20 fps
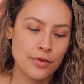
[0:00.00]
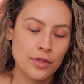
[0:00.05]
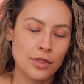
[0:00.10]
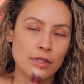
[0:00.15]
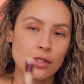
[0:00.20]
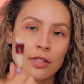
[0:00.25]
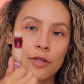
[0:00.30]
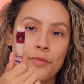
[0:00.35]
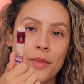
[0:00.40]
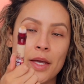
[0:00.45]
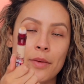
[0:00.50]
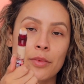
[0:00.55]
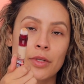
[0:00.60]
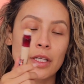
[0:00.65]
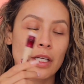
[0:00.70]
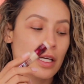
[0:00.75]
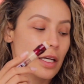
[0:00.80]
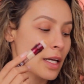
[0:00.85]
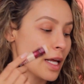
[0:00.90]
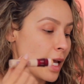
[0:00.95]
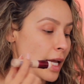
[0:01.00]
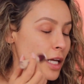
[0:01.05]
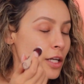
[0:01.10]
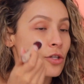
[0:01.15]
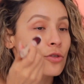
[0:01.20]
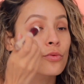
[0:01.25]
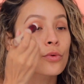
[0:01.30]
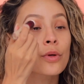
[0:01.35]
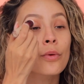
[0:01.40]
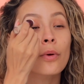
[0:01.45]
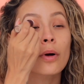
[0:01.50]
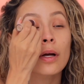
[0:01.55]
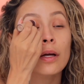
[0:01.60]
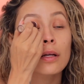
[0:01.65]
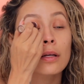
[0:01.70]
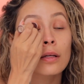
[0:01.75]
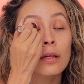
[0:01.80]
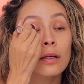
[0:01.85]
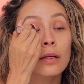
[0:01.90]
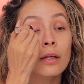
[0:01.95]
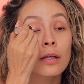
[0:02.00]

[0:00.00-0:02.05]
This is the Maybelline Age Rewind.